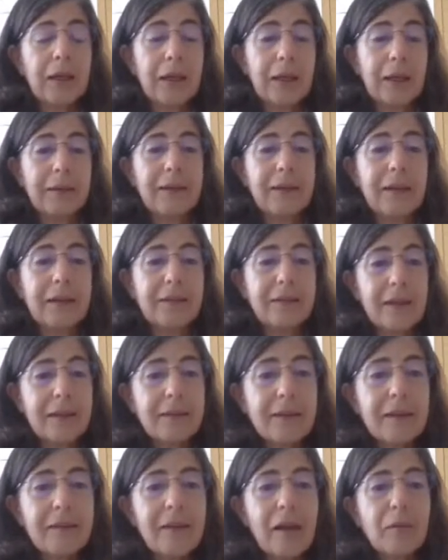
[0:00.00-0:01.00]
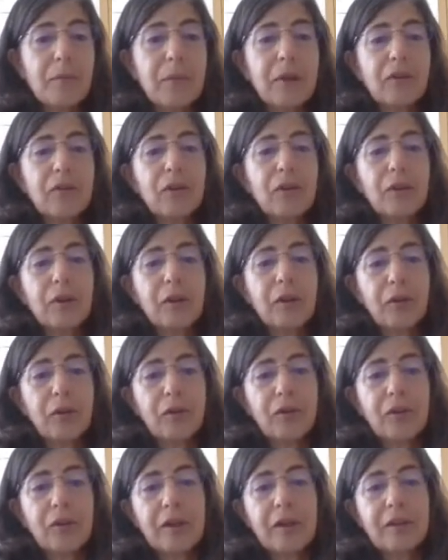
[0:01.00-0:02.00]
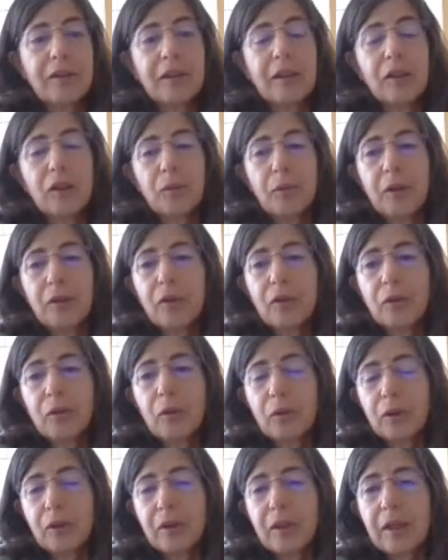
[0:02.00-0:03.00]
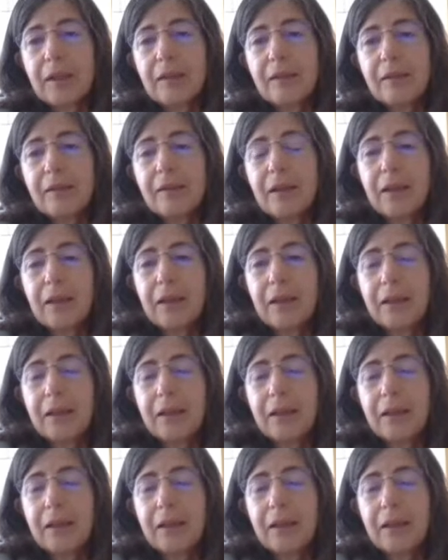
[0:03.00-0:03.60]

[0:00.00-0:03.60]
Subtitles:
The gender dimension in research and innovation content